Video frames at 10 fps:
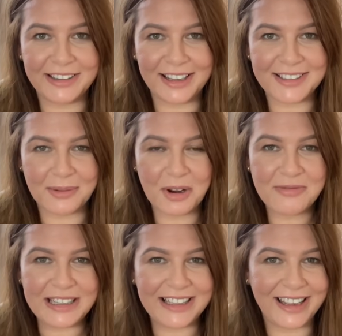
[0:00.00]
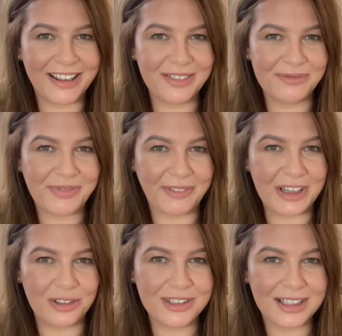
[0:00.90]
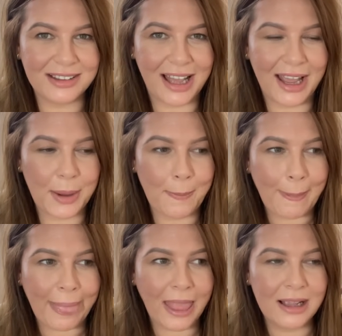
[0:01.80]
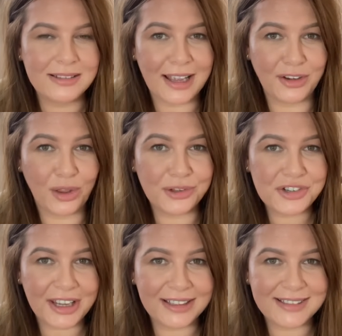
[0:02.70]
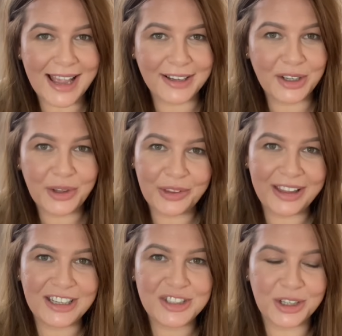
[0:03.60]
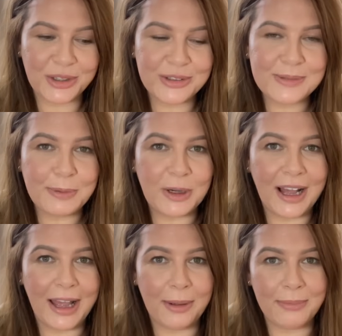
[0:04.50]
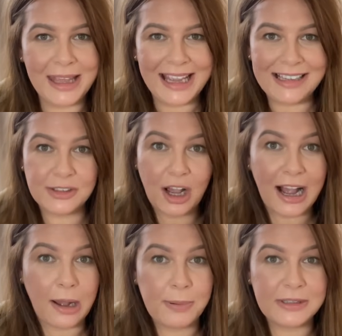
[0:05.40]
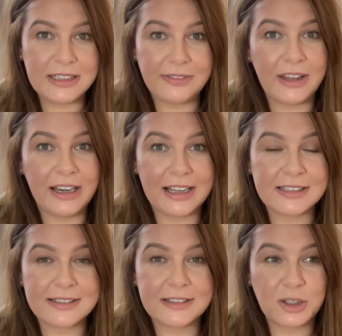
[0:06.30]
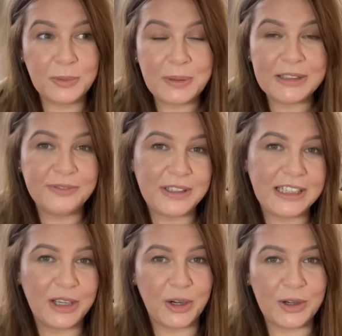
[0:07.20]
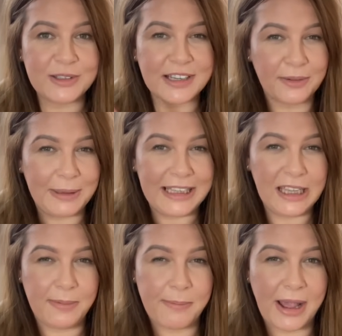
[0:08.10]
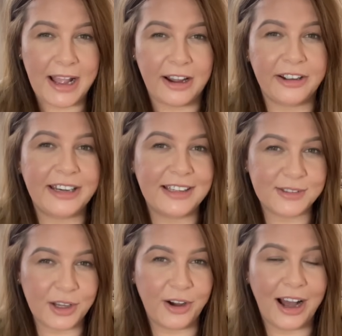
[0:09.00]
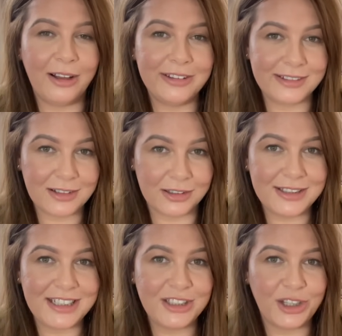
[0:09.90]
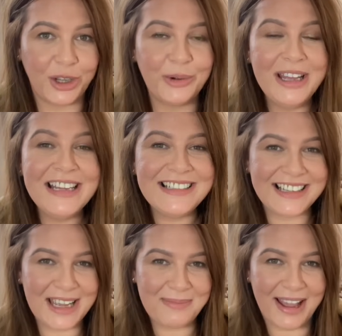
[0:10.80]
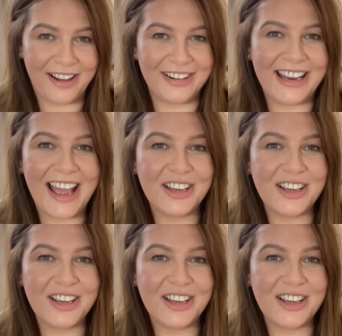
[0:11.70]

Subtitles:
Like I said, I'm not really very good at like technology and technical issues, but it's not happened in the last couple of videos and I've been keeping my eye on it. So I'll continue to keep my eye on it.